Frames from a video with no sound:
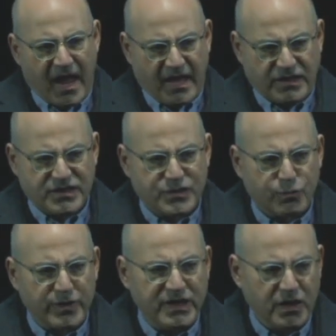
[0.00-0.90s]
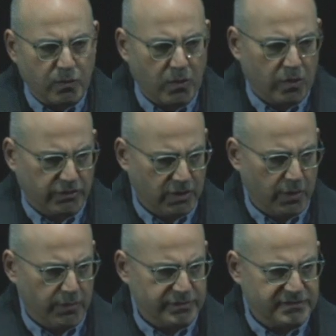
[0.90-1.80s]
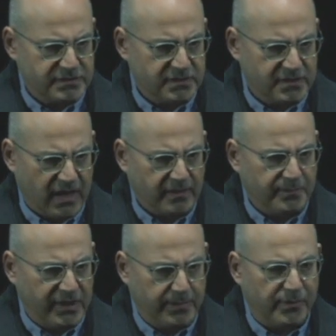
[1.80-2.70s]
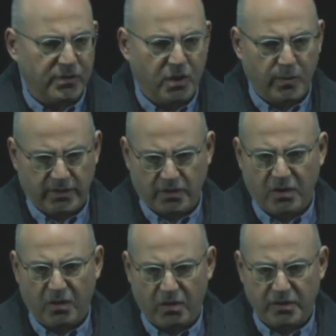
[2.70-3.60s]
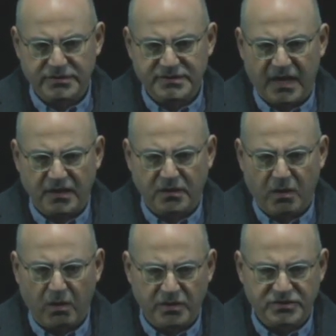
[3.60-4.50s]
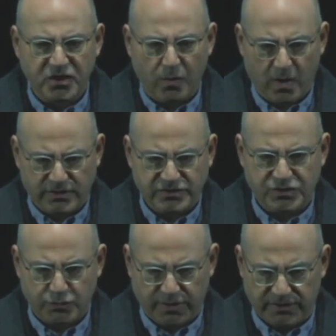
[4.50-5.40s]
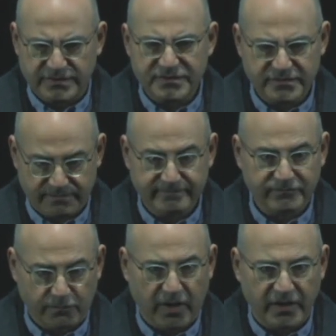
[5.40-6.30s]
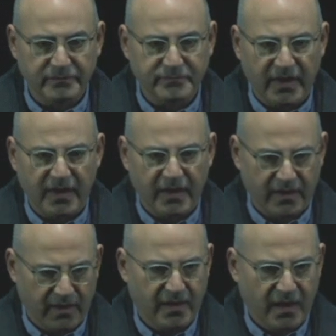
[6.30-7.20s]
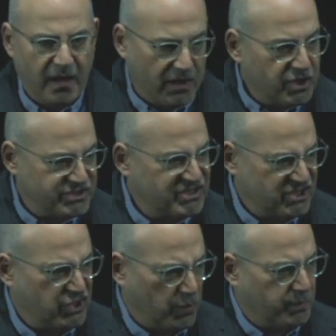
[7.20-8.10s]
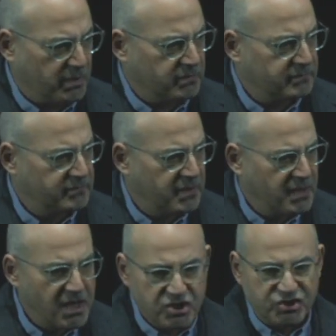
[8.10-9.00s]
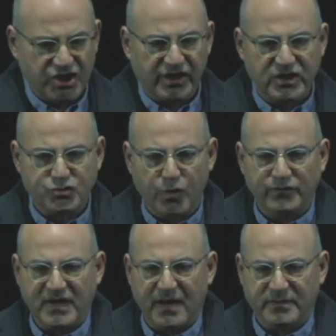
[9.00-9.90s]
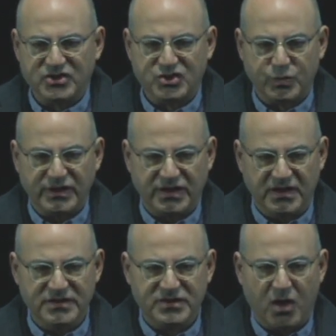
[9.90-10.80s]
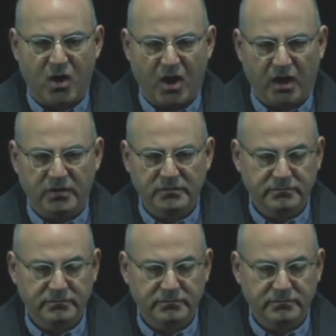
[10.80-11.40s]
A three year old knows that people go in cars and cars go on streets, right? Because it's human. Shelly drove down the street in his car.